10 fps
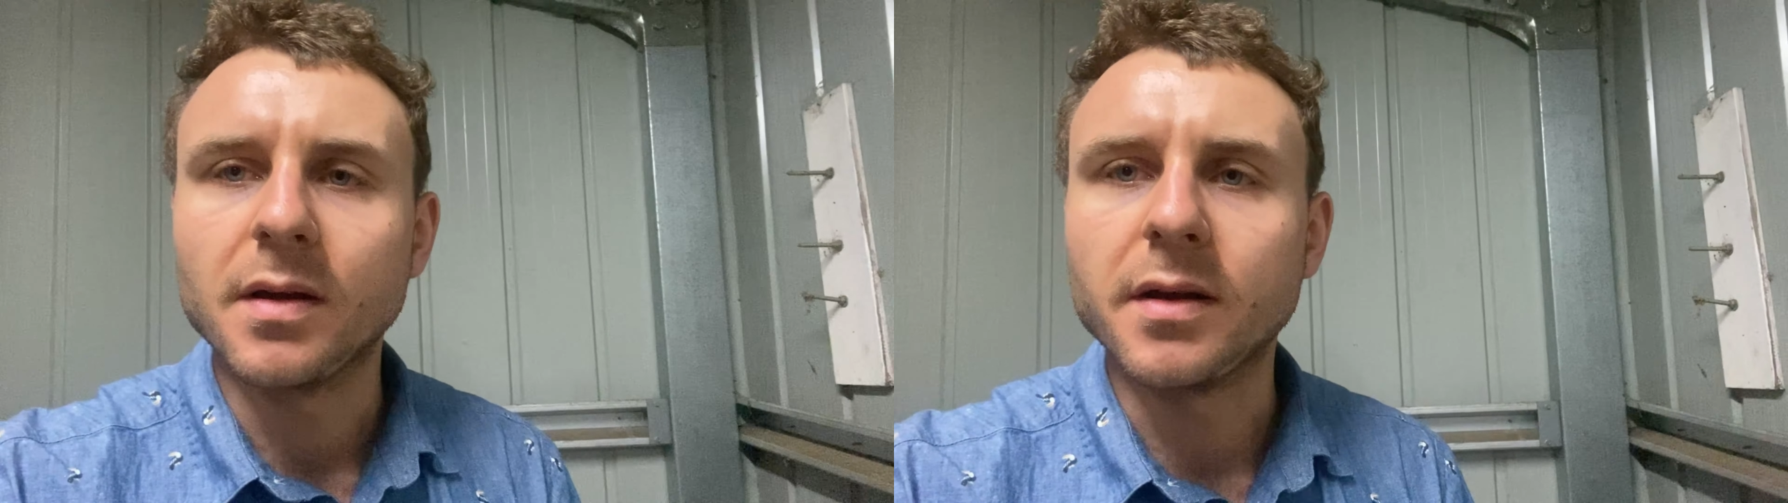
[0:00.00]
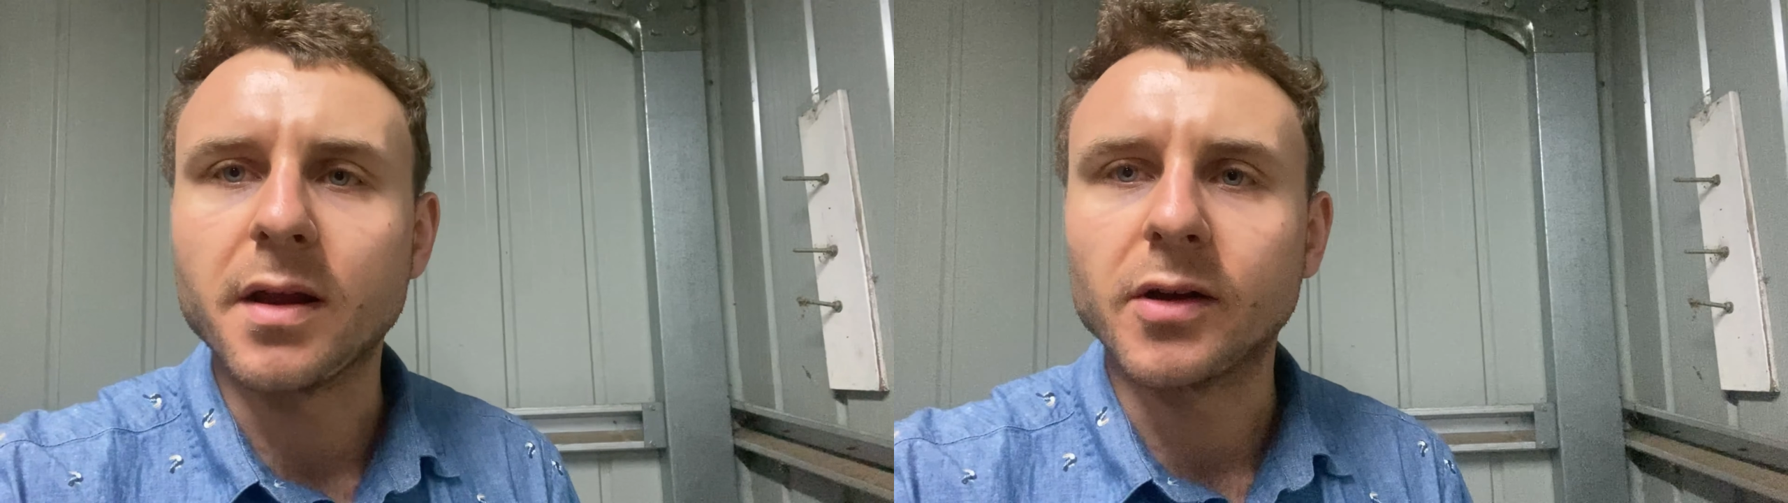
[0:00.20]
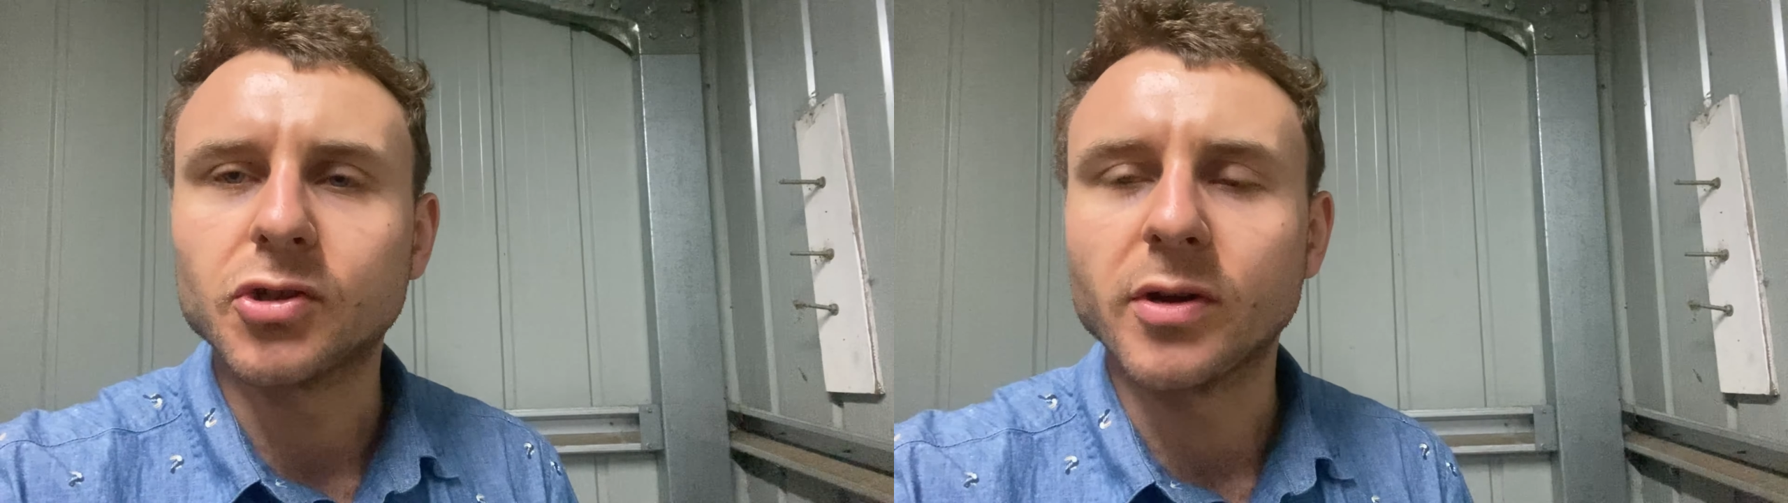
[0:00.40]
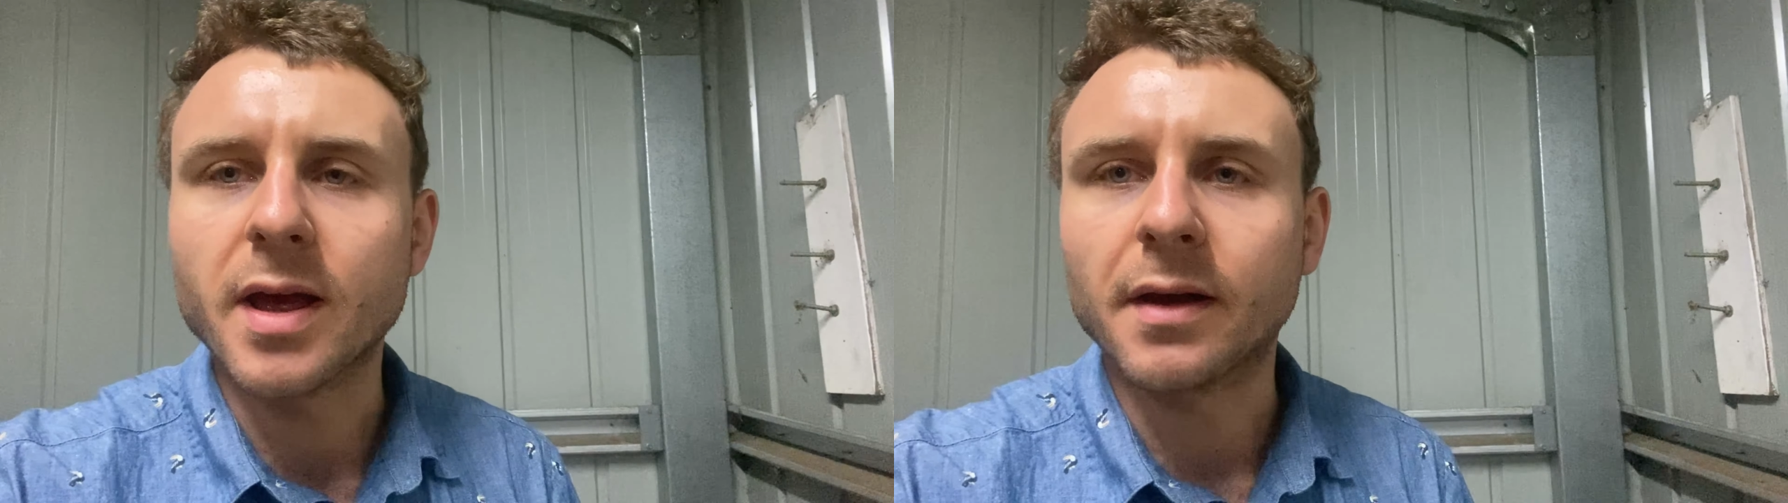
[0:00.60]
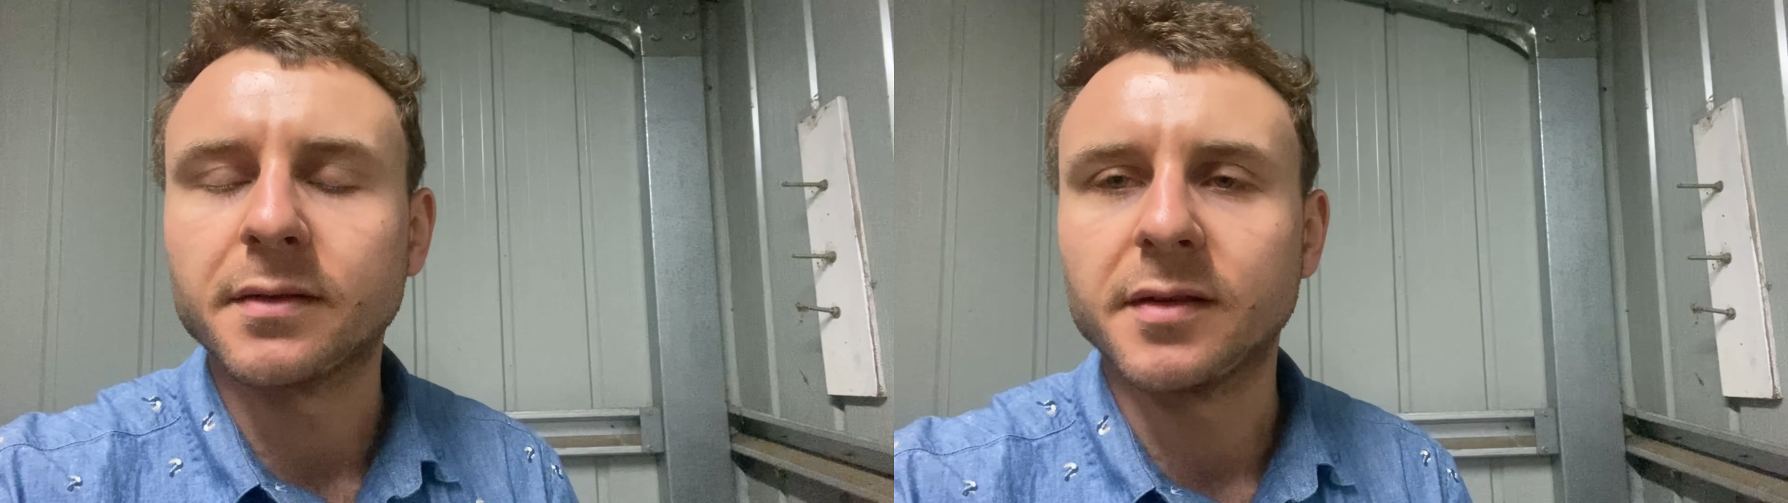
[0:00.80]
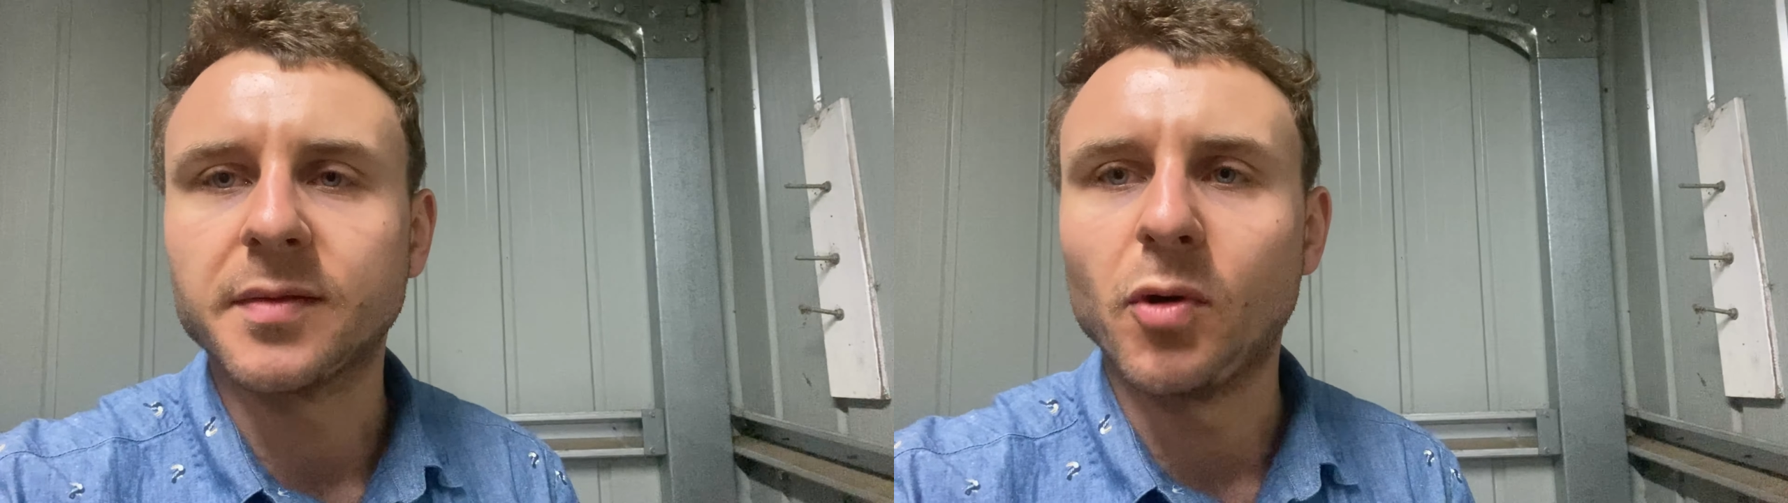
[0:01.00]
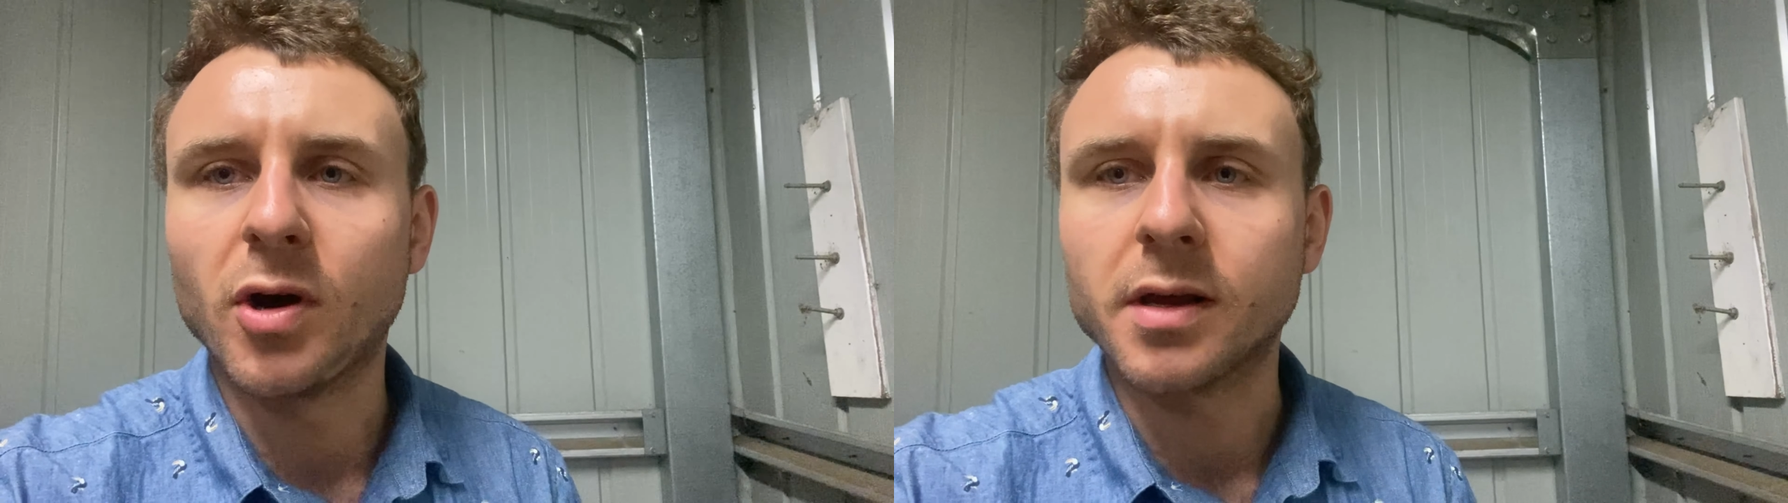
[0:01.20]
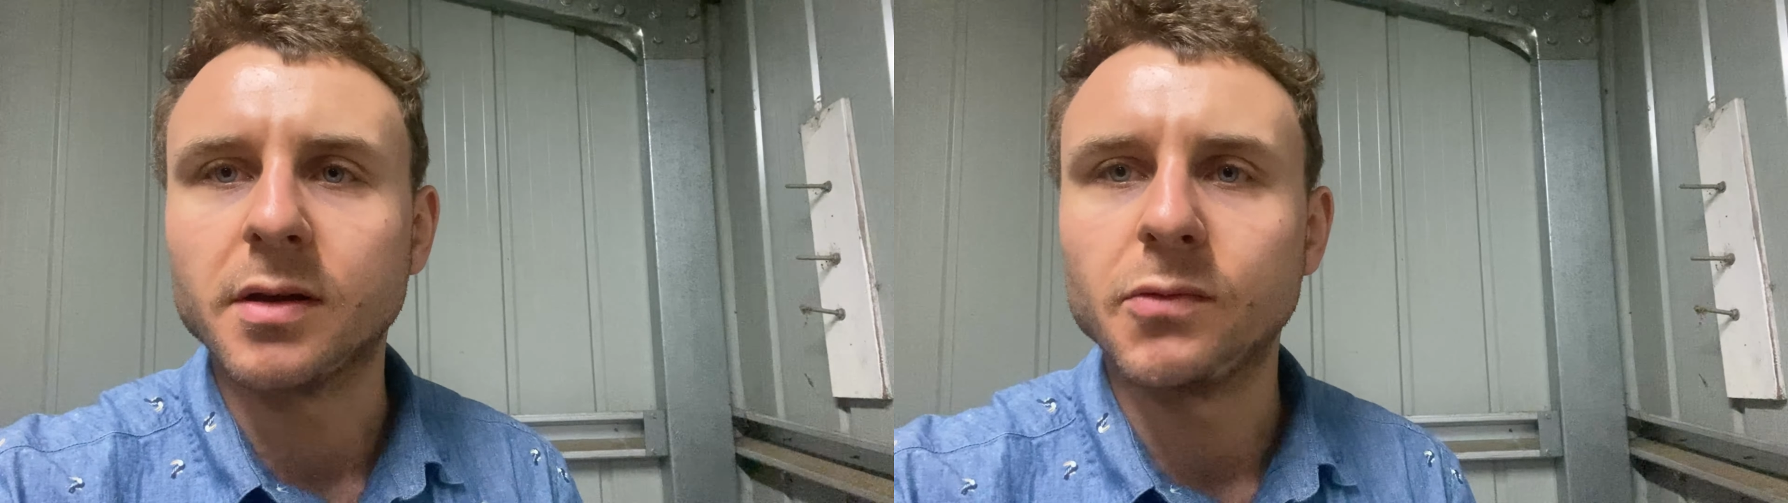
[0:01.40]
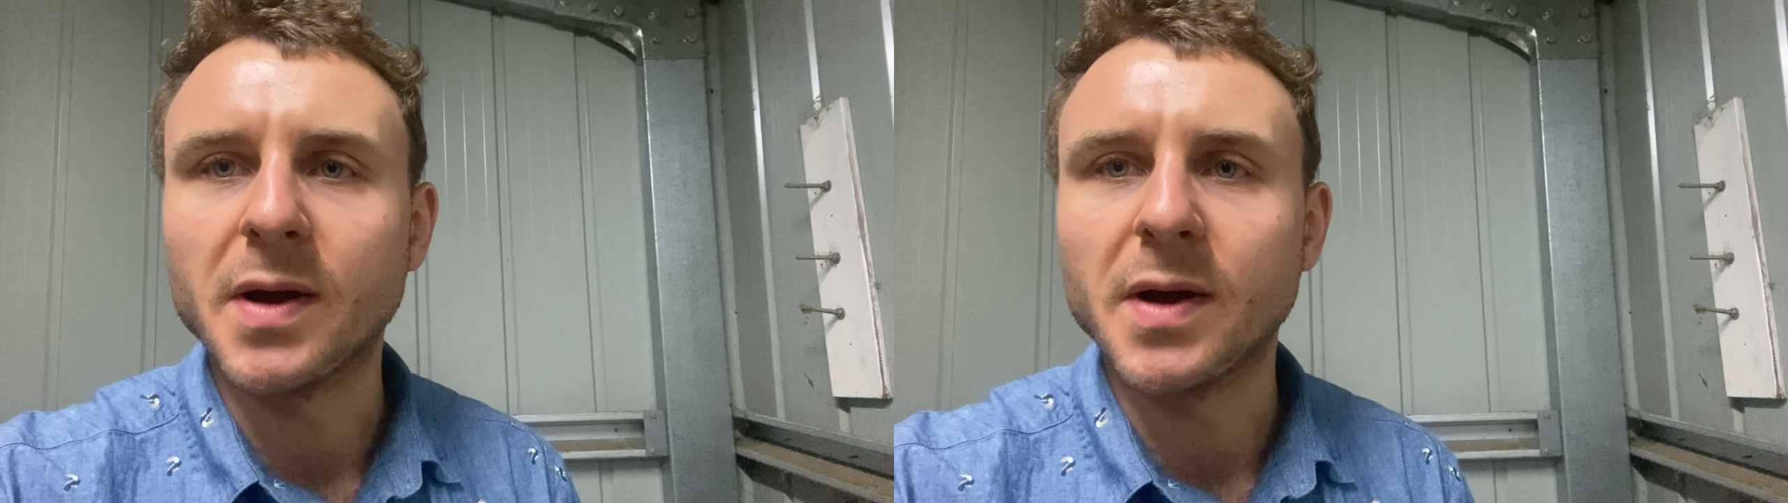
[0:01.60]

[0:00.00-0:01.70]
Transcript: And now trying to access my